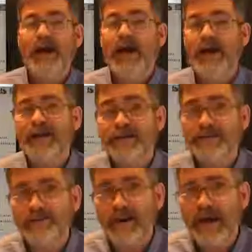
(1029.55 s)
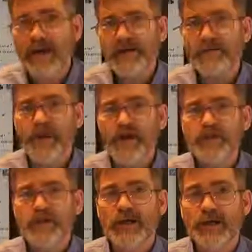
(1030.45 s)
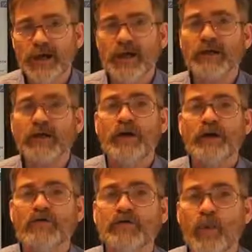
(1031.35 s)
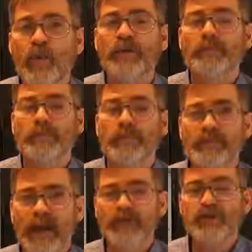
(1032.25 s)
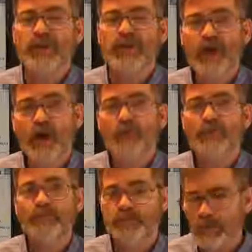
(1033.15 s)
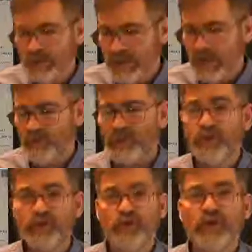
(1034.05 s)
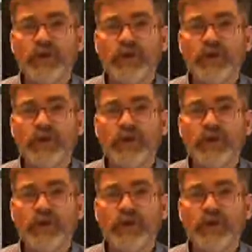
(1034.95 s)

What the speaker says: had invited Russia in for protection and help to put down the coup